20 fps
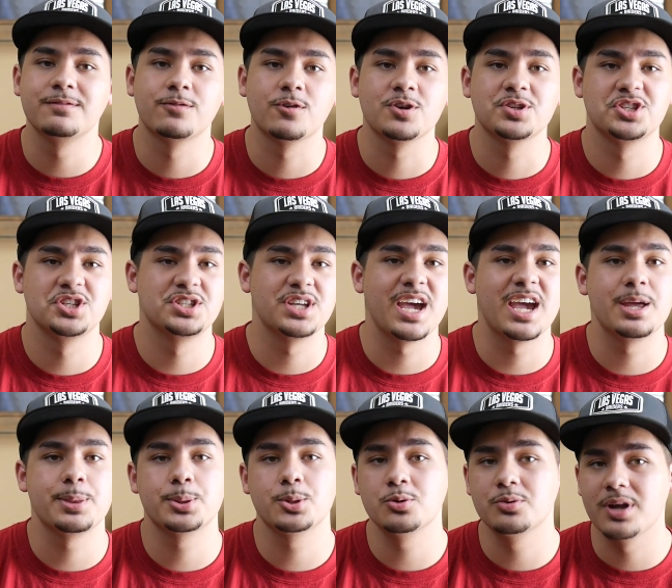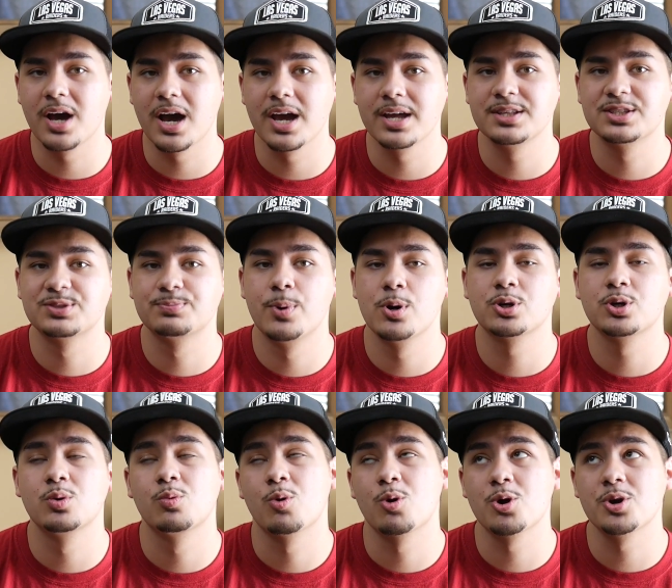verses 8 through 9, spoke
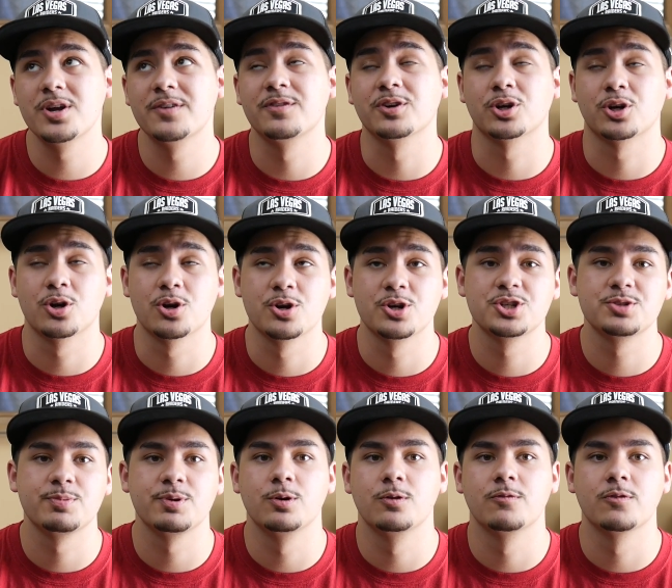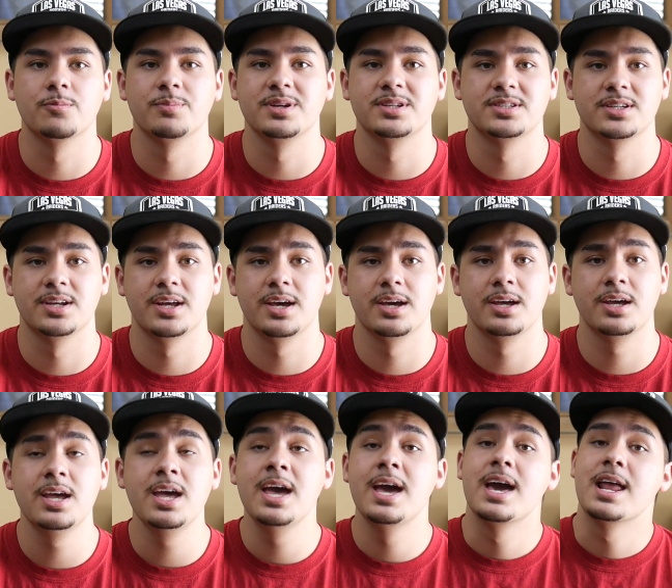a word of encouragement over me
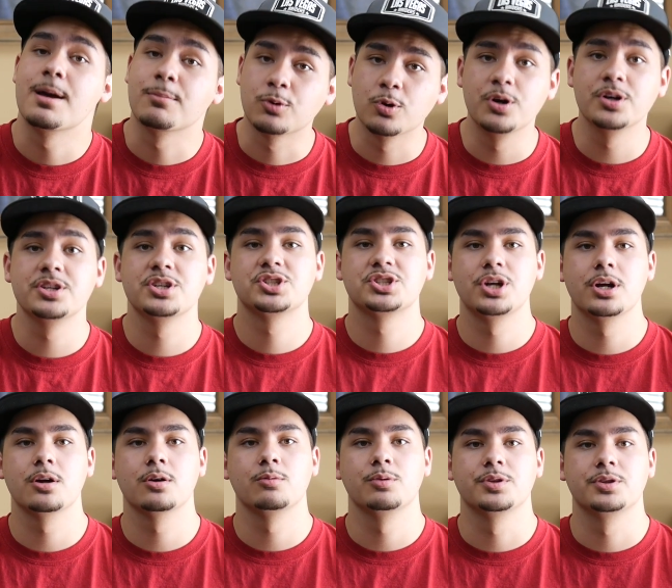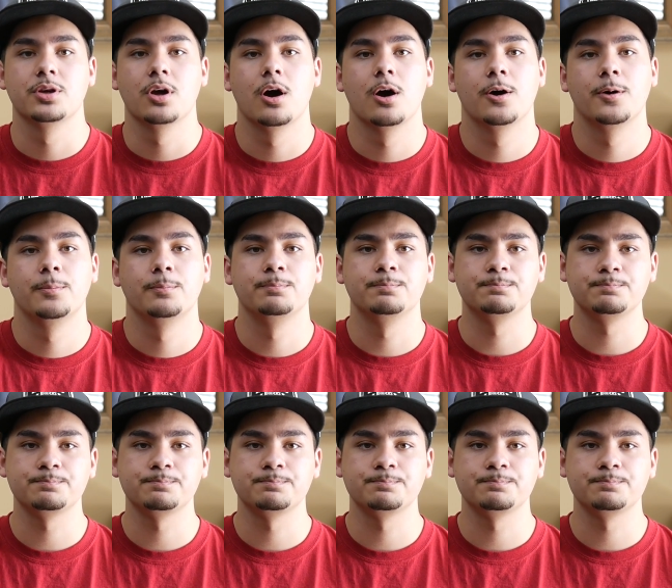today, and I'm going to share it with y'all.